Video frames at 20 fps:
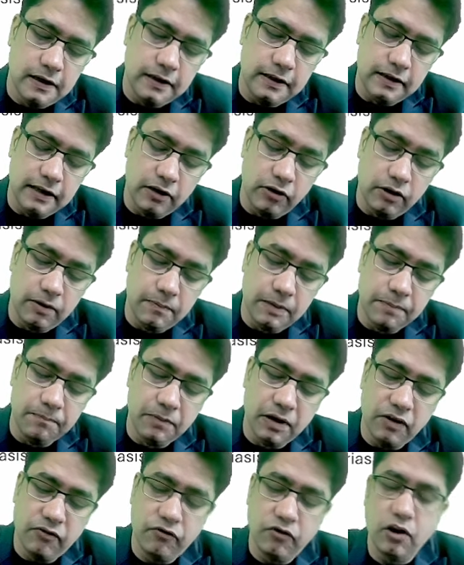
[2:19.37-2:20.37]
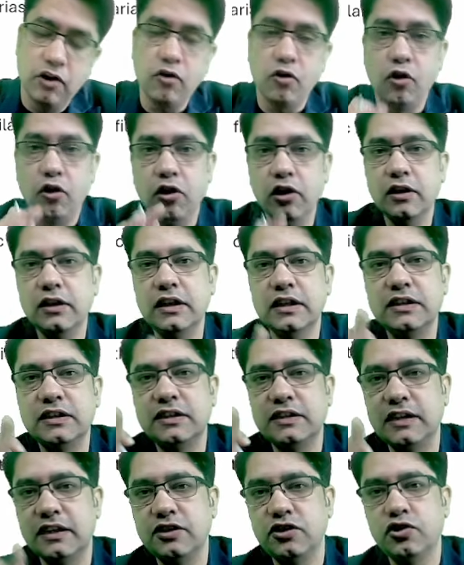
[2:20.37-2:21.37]
Now remember, for all these
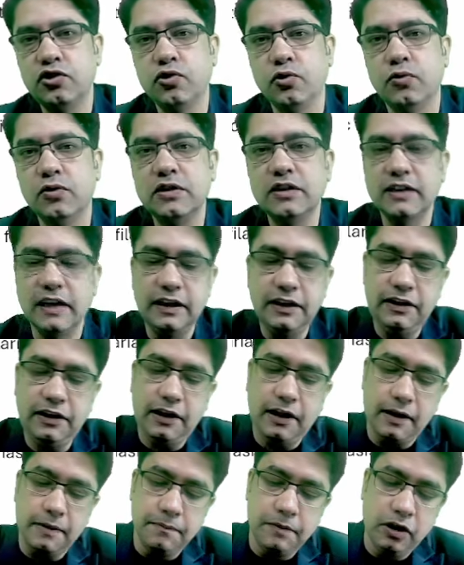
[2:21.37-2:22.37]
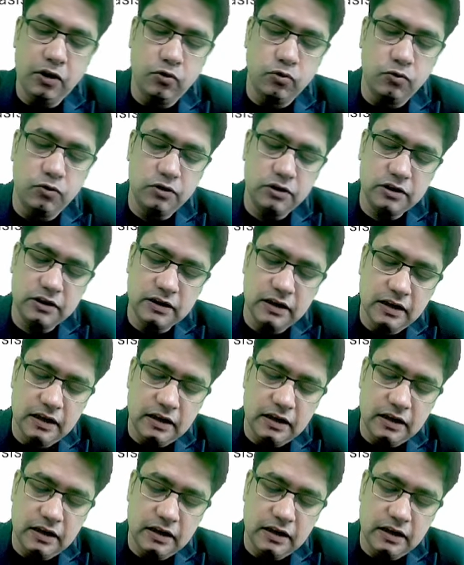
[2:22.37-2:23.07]
cestodes and trematodes,